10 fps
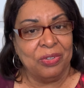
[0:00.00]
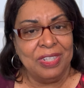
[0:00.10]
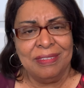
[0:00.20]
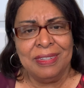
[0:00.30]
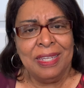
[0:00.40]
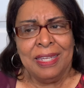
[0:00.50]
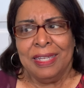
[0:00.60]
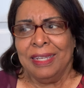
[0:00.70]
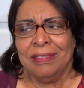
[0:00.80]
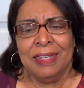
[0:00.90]
He's in,
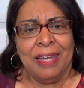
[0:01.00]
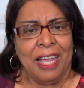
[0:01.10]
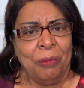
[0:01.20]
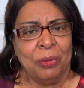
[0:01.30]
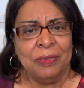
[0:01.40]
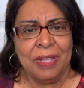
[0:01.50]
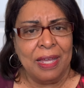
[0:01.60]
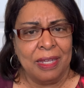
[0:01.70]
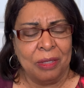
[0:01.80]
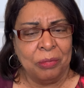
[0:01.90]
he's in kairos
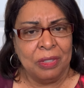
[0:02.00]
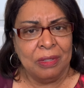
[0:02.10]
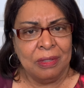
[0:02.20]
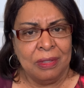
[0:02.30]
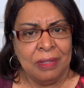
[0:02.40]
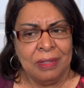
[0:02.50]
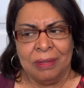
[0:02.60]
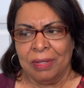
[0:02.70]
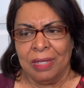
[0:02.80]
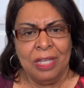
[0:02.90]
time.
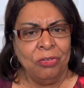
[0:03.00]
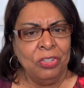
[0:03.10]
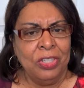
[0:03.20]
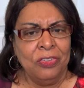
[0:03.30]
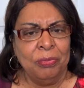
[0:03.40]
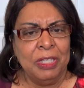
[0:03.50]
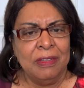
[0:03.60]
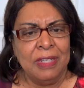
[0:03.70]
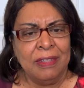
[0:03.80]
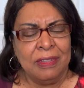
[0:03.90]
A hundred years
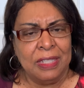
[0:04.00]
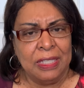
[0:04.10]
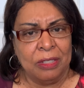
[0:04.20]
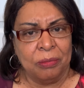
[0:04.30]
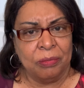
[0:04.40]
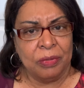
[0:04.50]
means nothing to him.